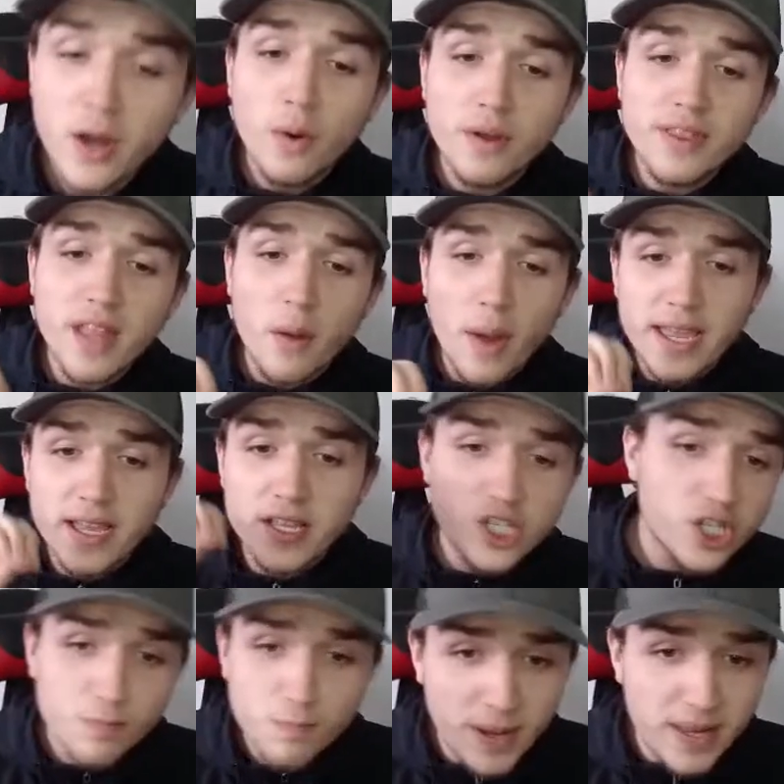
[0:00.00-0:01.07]
Well, now I can
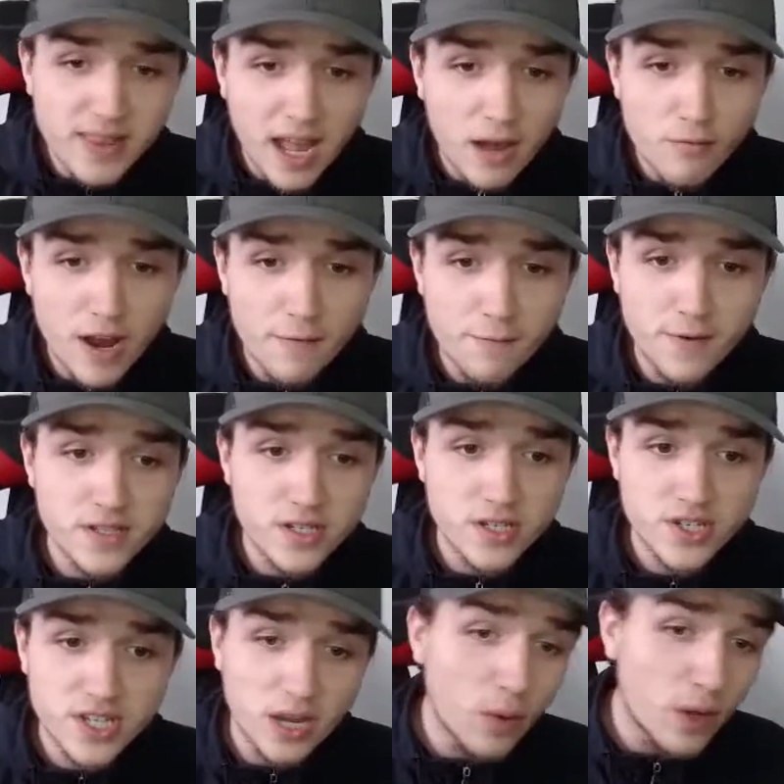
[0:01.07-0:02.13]
spin that reference
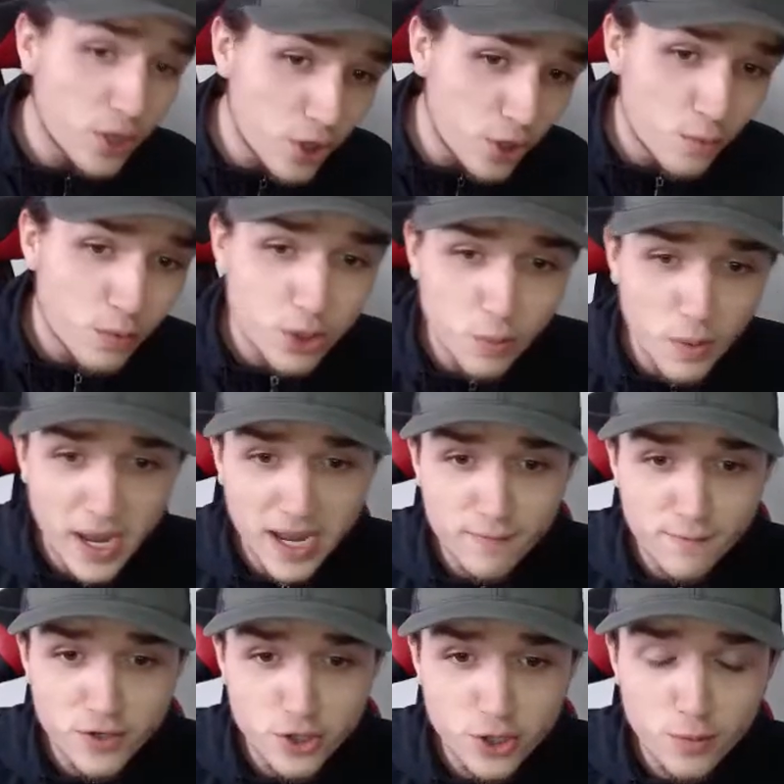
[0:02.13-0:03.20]
and say, well, you were
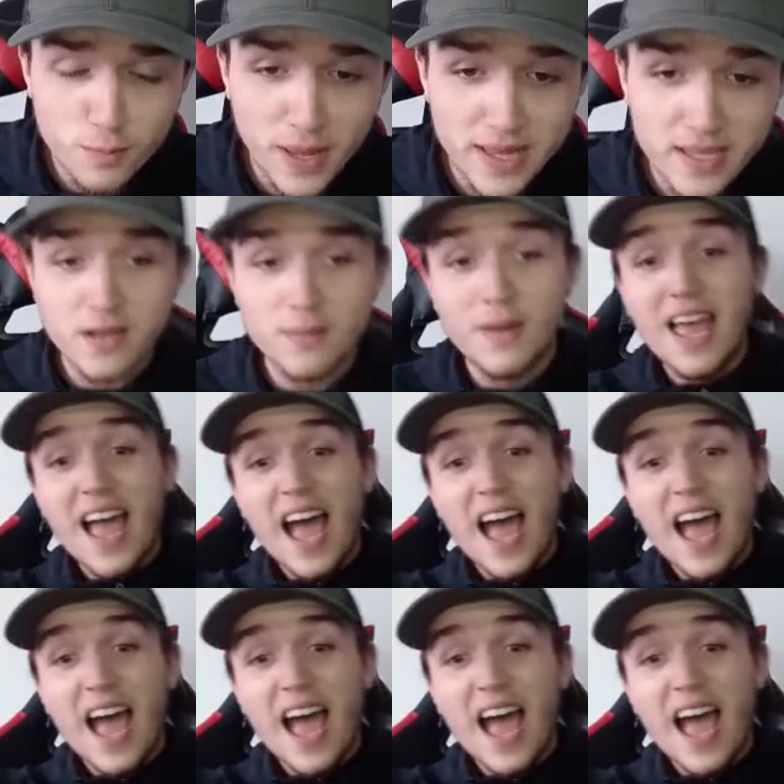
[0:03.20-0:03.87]
twerking for Jude Bellingham.